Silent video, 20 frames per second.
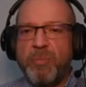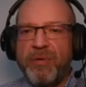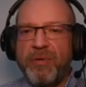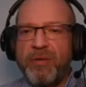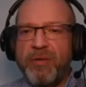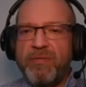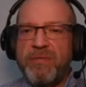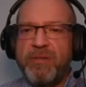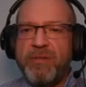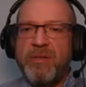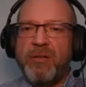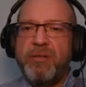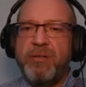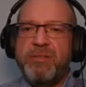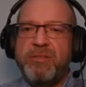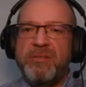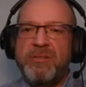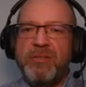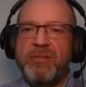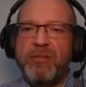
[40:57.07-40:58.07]
topic for
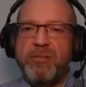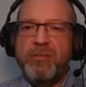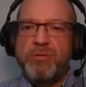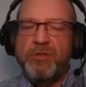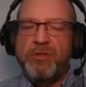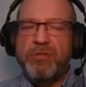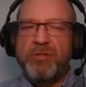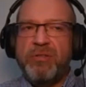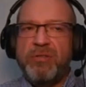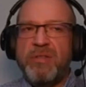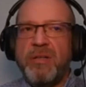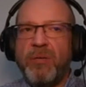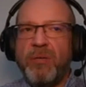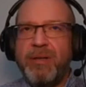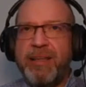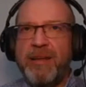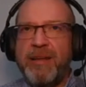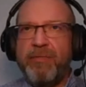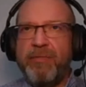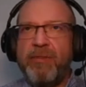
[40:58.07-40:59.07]
our institutions,
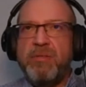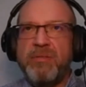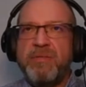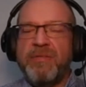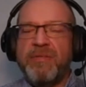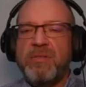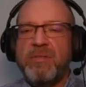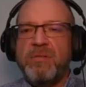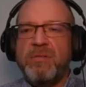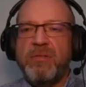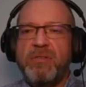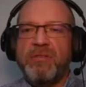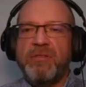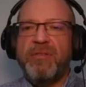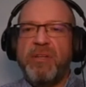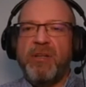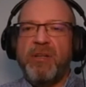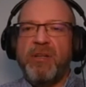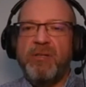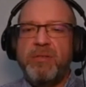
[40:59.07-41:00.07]
our level of Court
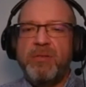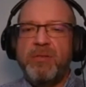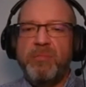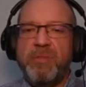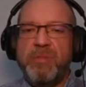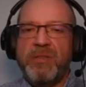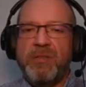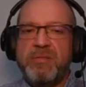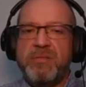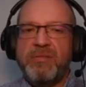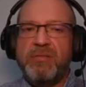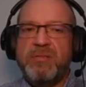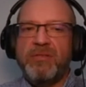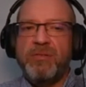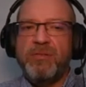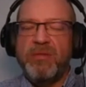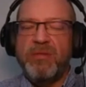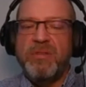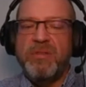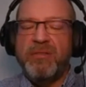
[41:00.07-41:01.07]
of Audit, because
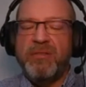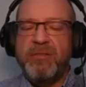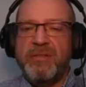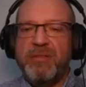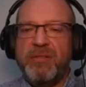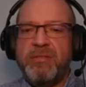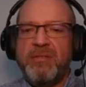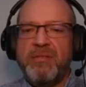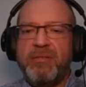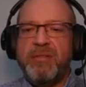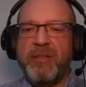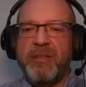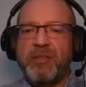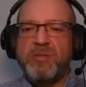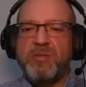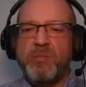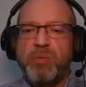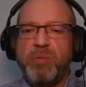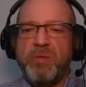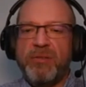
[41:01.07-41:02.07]
it's only the
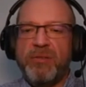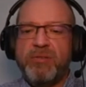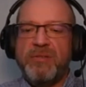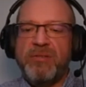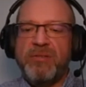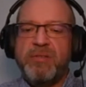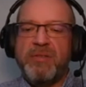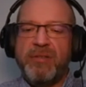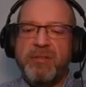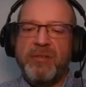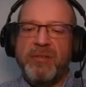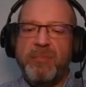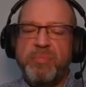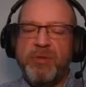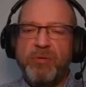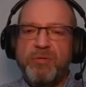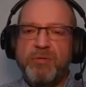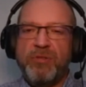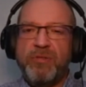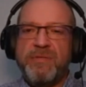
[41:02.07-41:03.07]
ex post
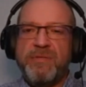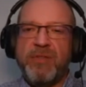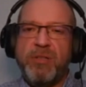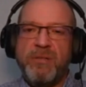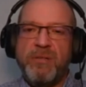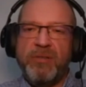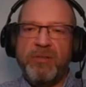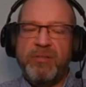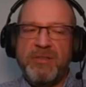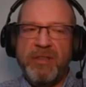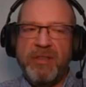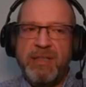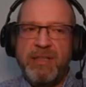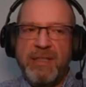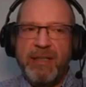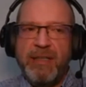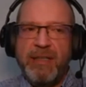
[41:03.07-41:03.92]
approach of audits.